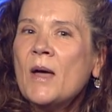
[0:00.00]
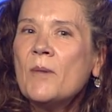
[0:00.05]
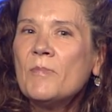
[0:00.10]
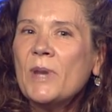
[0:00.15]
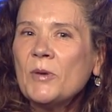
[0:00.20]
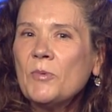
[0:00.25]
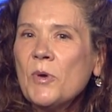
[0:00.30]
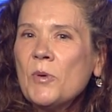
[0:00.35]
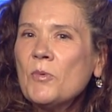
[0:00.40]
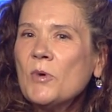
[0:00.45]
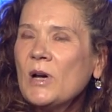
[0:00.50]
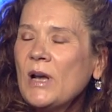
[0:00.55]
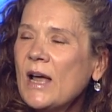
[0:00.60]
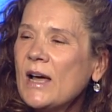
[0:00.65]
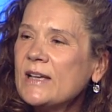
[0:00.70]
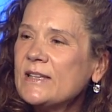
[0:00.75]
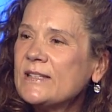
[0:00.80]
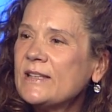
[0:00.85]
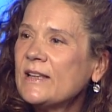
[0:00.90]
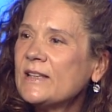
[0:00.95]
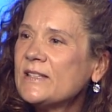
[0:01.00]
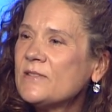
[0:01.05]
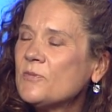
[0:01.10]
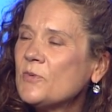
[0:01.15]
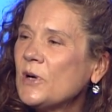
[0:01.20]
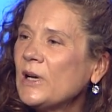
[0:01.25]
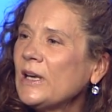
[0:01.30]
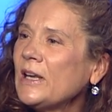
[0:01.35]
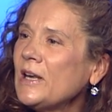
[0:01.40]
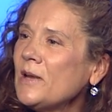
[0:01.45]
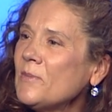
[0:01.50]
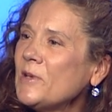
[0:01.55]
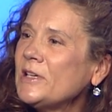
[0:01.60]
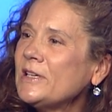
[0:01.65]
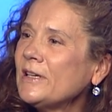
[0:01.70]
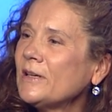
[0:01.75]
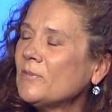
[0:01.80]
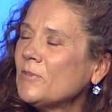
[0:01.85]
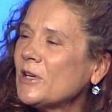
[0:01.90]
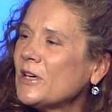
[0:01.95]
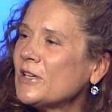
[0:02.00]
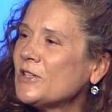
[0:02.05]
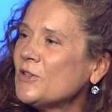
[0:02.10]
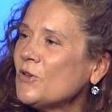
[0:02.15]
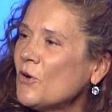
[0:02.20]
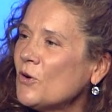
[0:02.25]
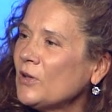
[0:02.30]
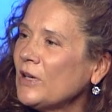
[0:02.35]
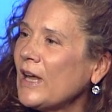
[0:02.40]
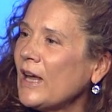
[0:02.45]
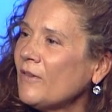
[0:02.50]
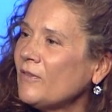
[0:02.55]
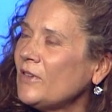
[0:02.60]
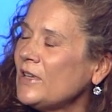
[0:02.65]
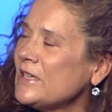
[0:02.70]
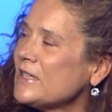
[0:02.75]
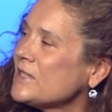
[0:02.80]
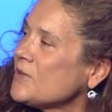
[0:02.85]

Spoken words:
But we realized that's really limiting because you only have these